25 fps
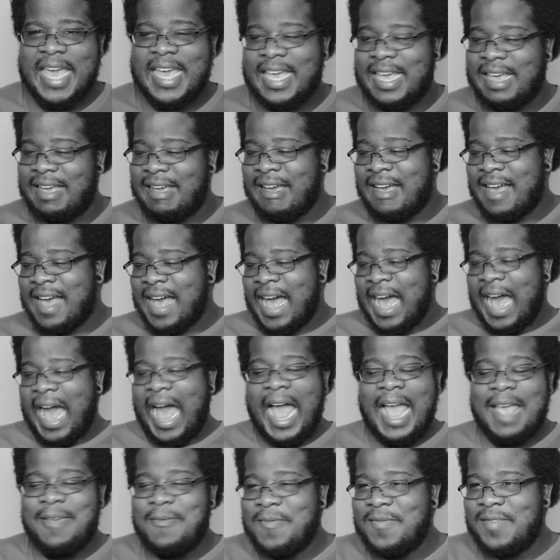doing?
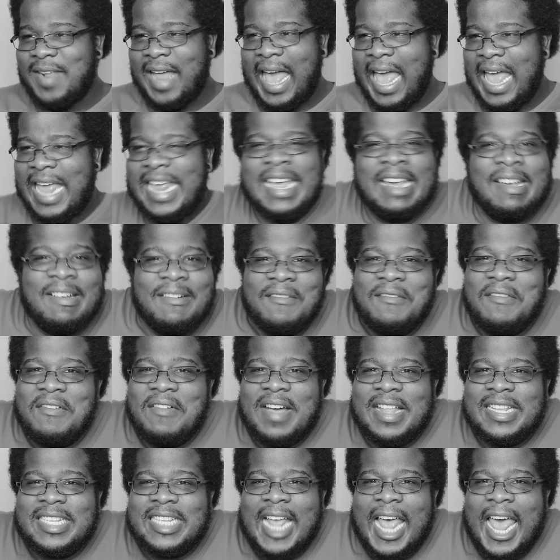
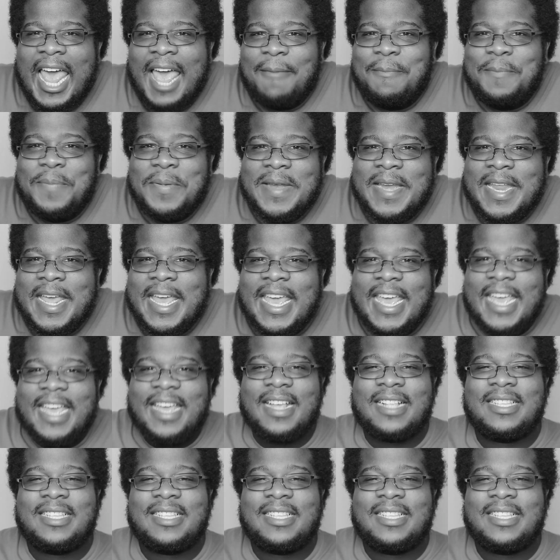What's happening?